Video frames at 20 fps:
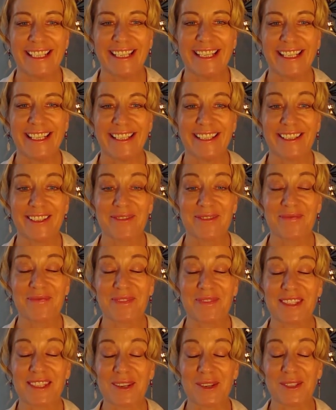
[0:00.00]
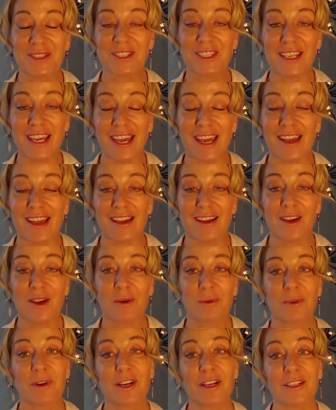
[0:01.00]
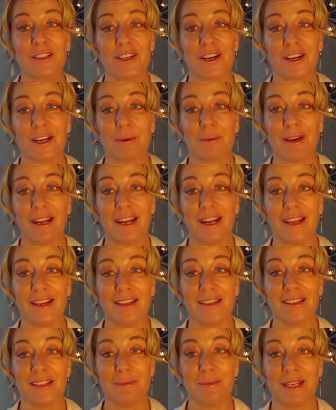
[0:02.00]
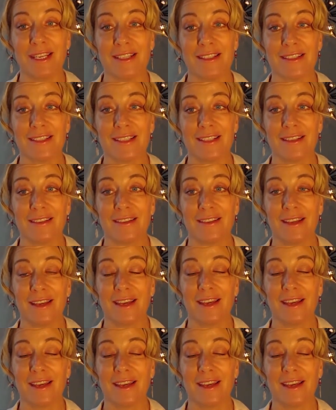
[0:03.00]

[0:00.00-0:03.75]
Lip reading: So today we're going to talk about energy medicine.